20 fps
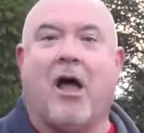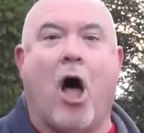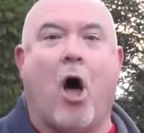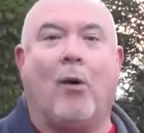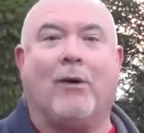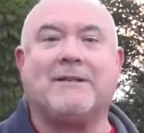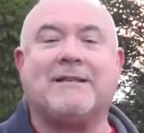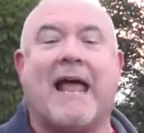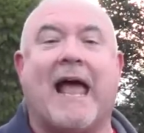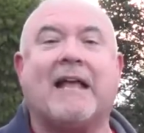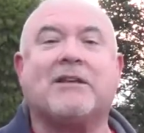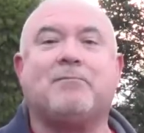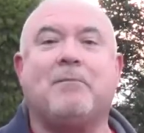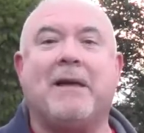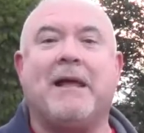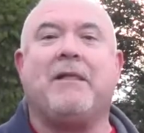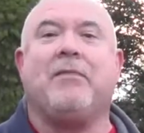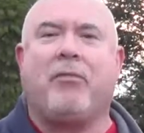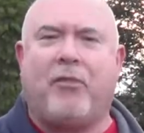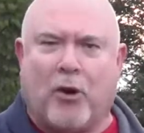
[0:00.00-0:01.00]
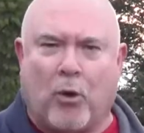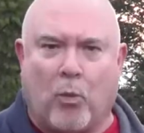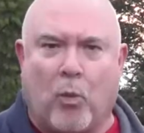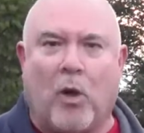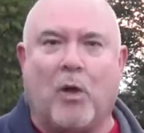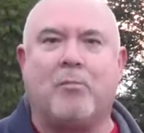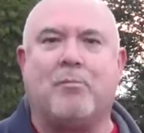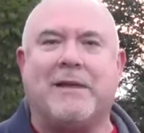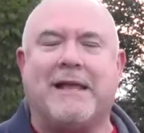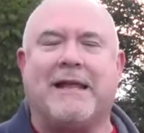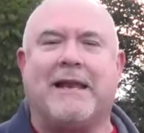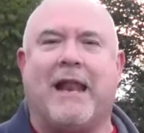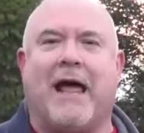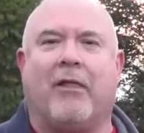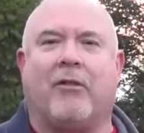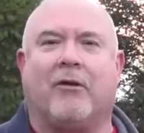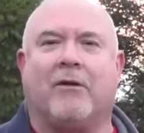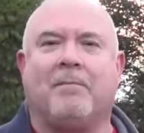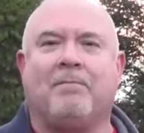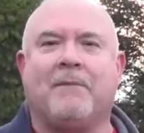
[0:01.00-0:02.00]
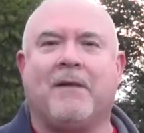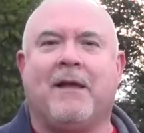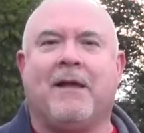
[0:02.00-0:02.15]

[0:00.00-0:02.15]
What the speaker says: Always has been, there will be another.